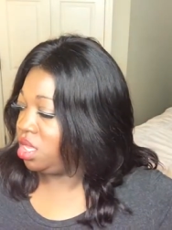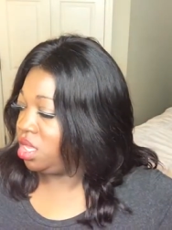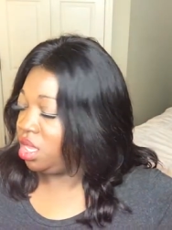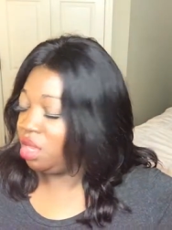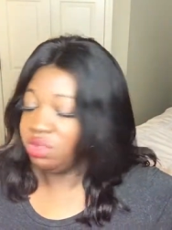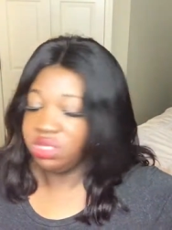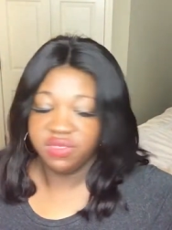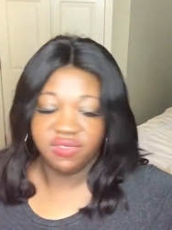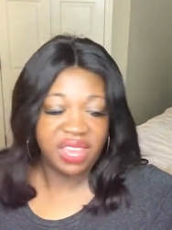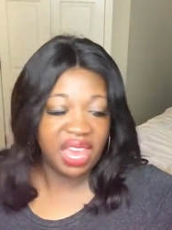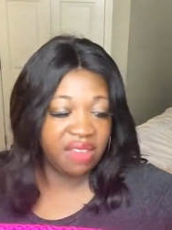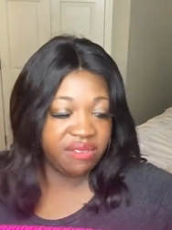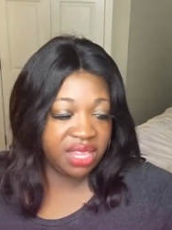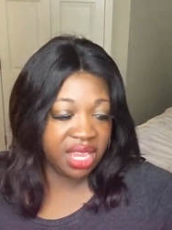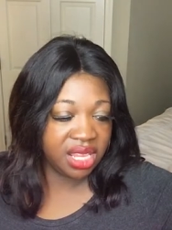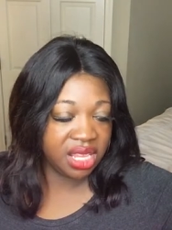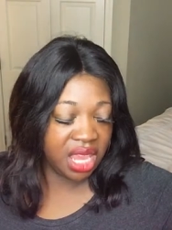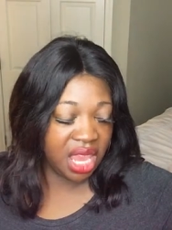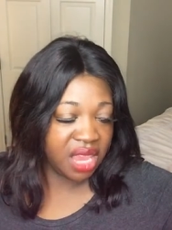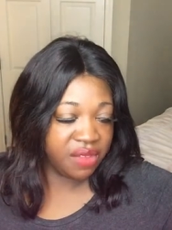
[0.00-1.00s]
It was
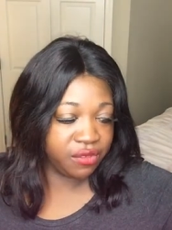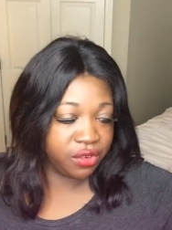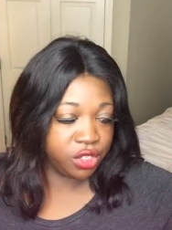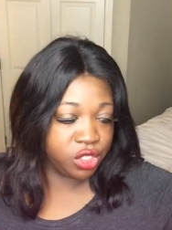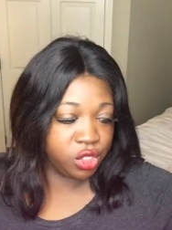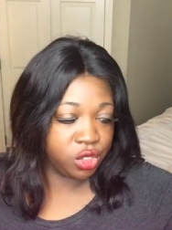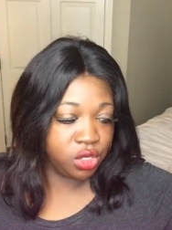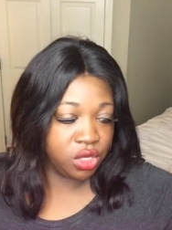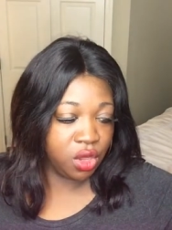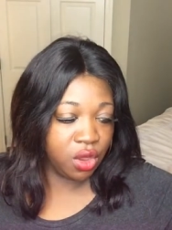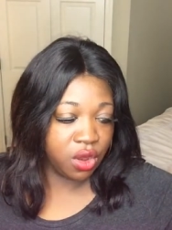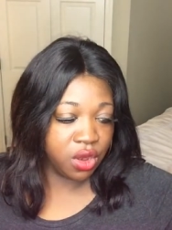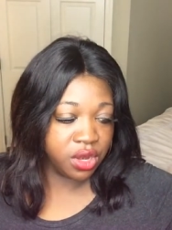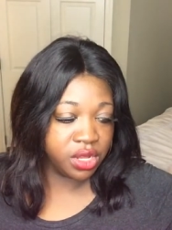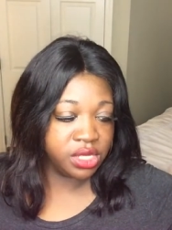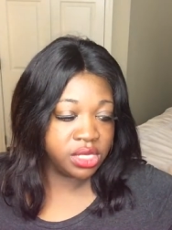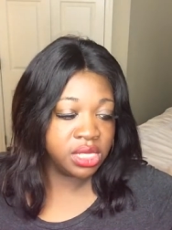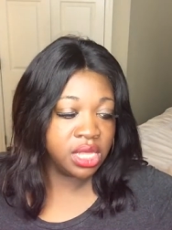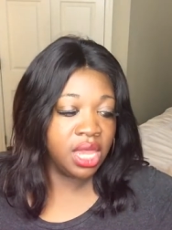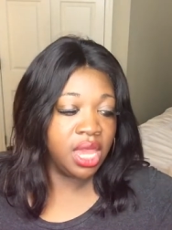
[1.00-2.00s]
$5.99 for 2
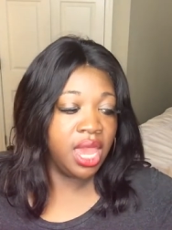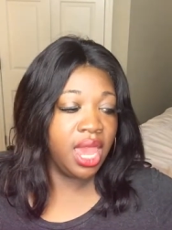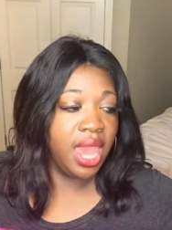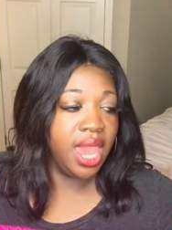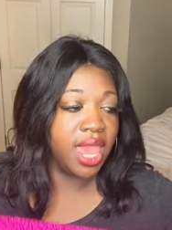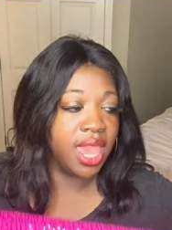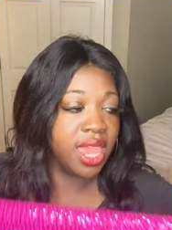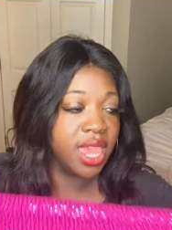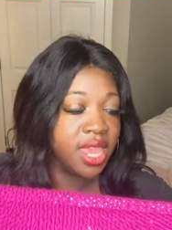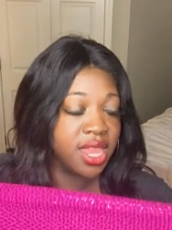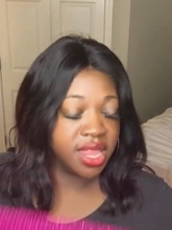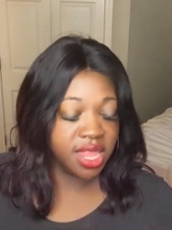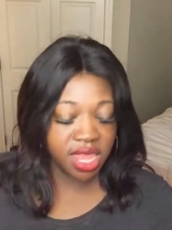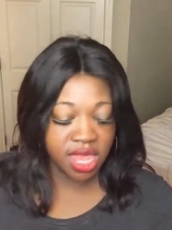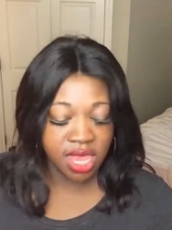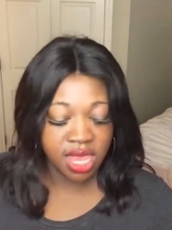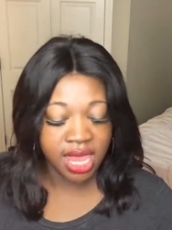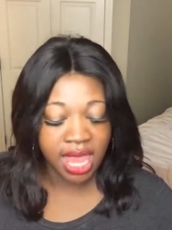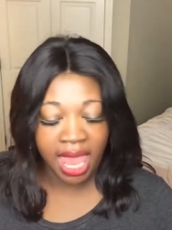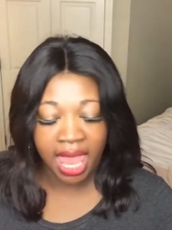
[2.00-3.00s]
yards, and
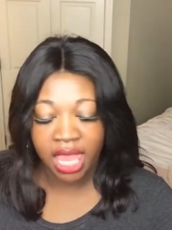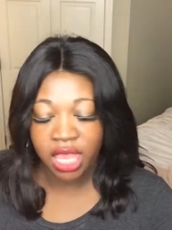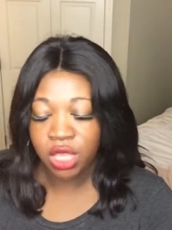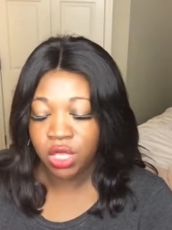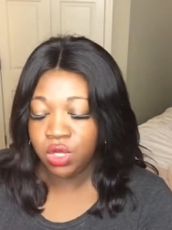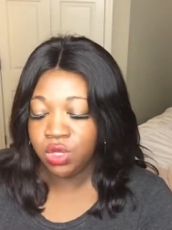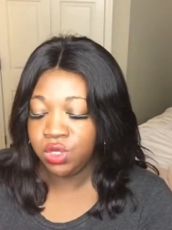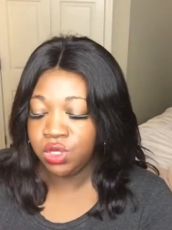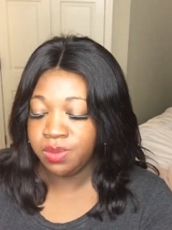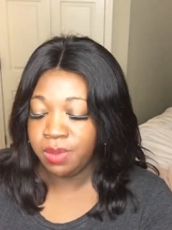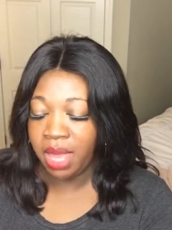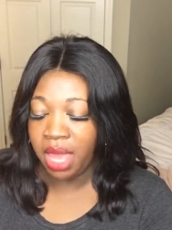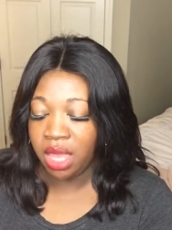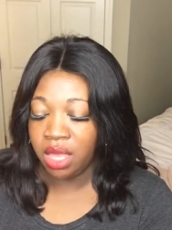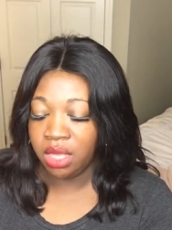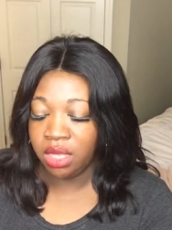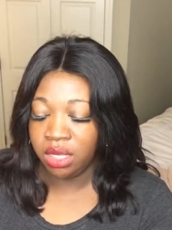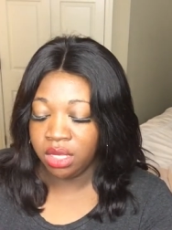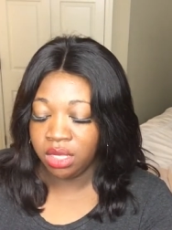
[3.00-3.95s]
then I used my